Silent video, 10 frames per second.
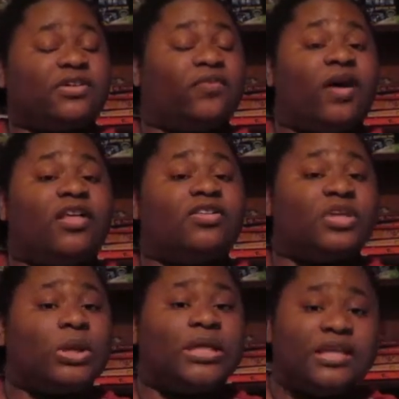It follows
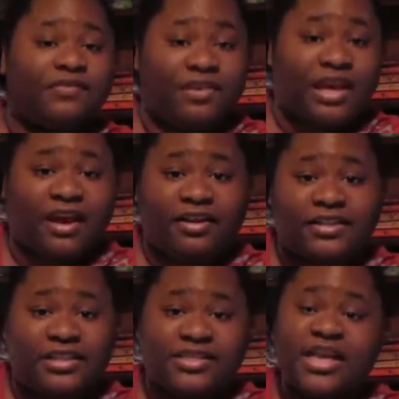totally different
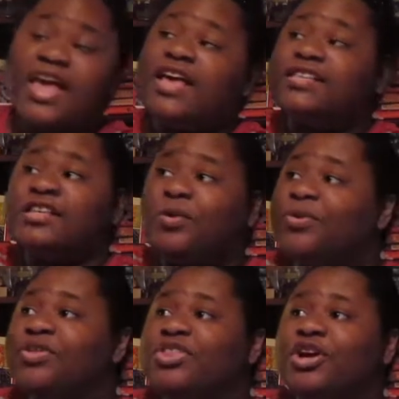characters, and so
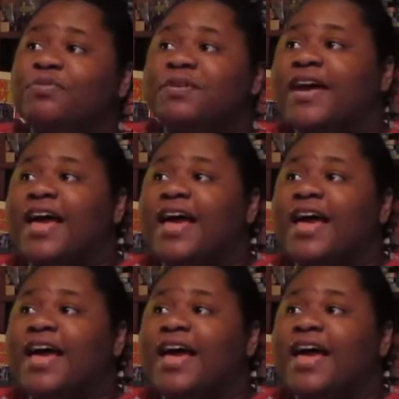will the third book.